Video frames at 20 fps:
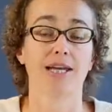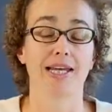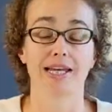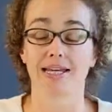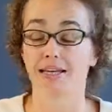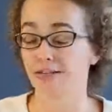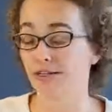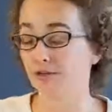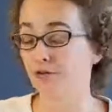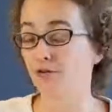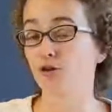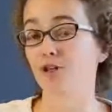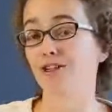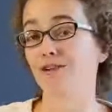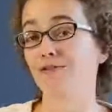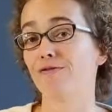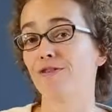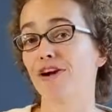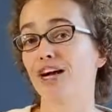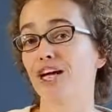in different
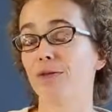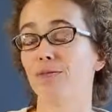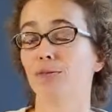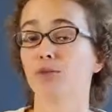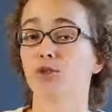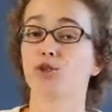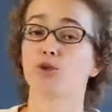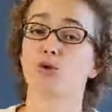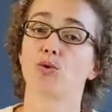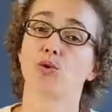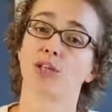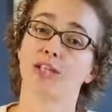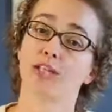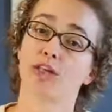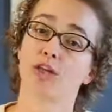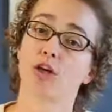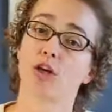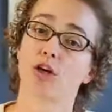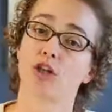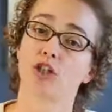environments or in
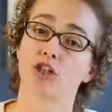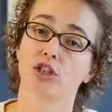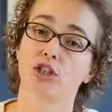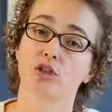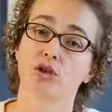a larger